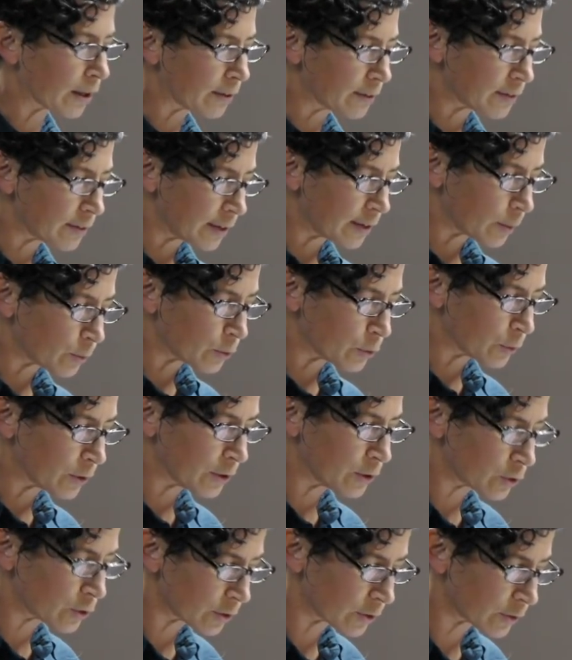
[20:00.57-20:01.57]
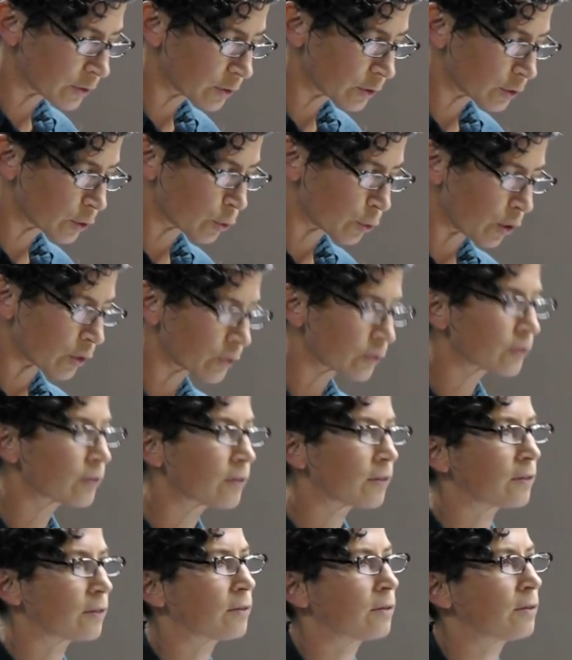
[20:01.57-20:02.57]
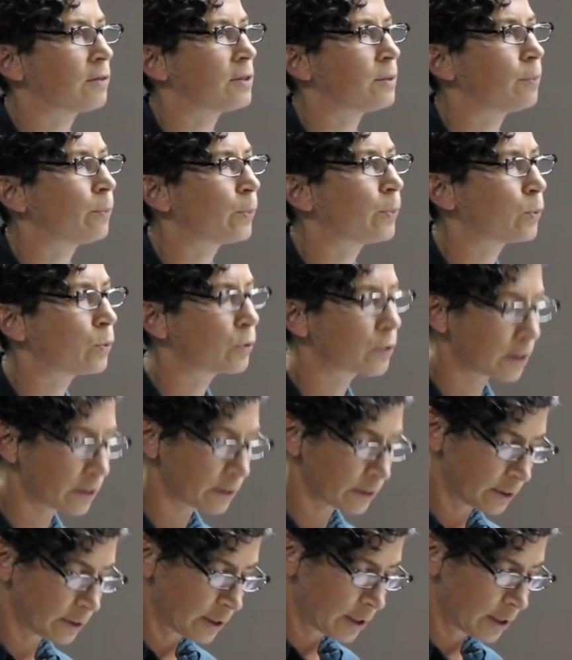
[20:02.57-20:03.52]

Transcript: conceptual interests crossed the city border